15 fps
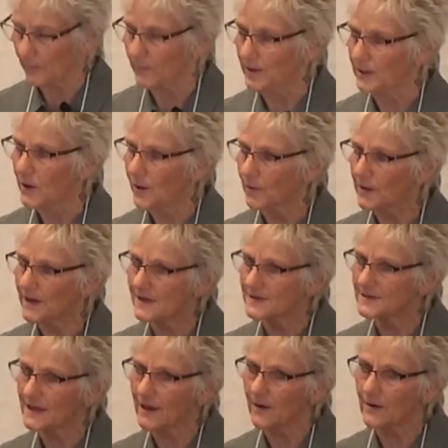So we know
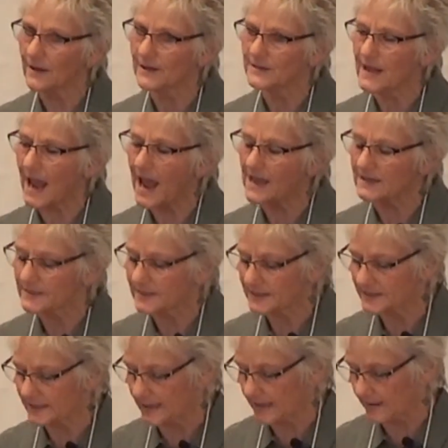he's there and he's asked to
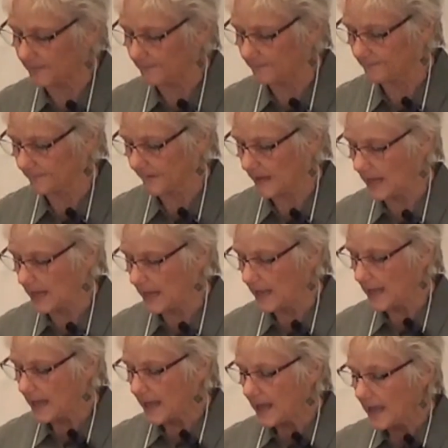see him.
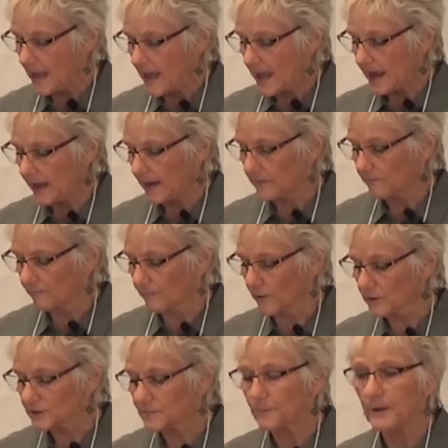In
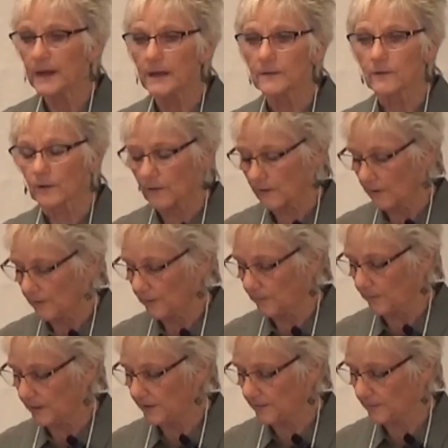1 Peter
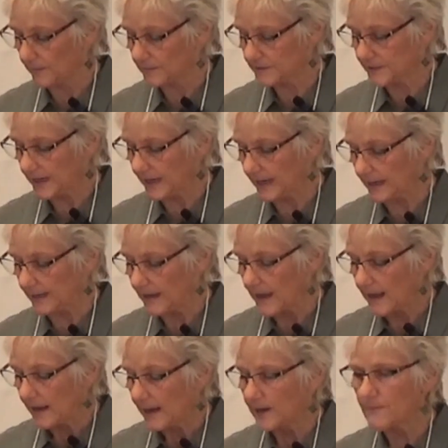3:13,
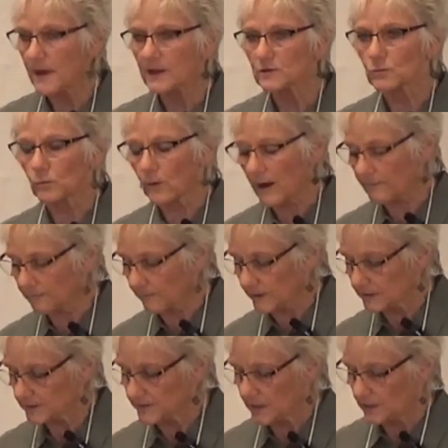he makes
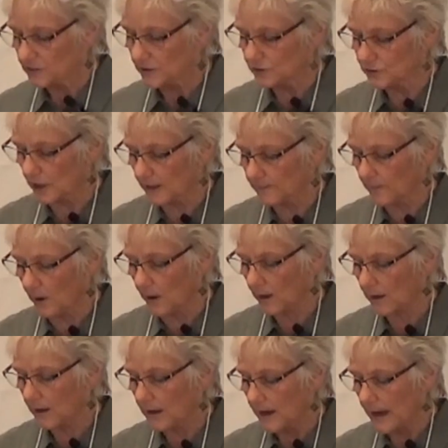reference to John
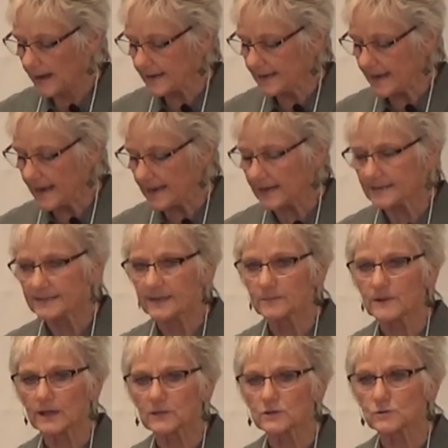Mark. Again, it
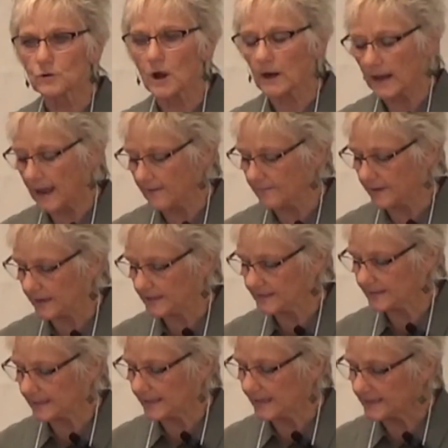seems like strong
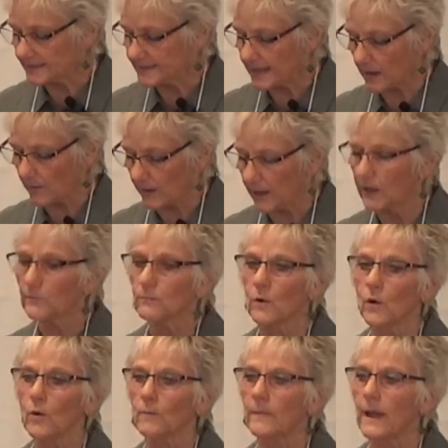evidence that he's there in
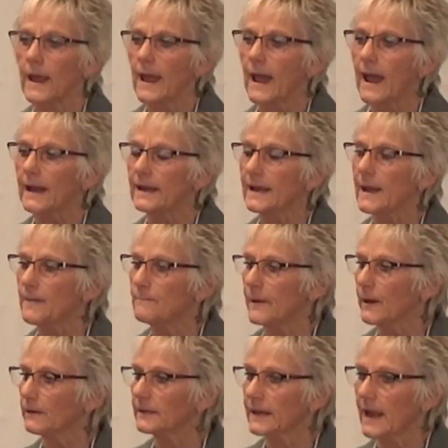Rome, and he
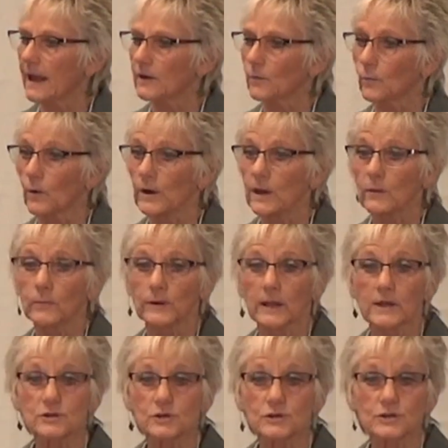apparently had a working
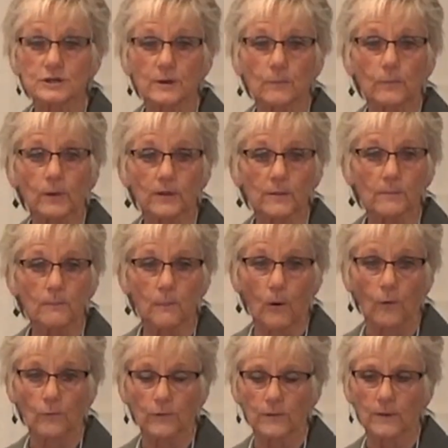relationship with
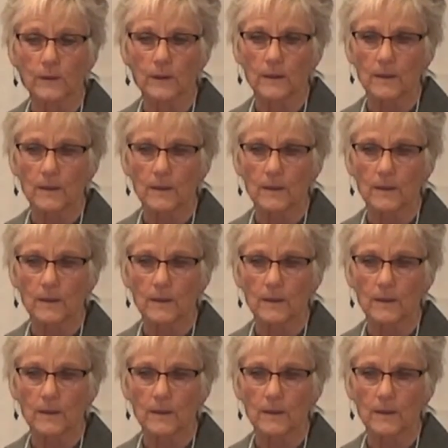both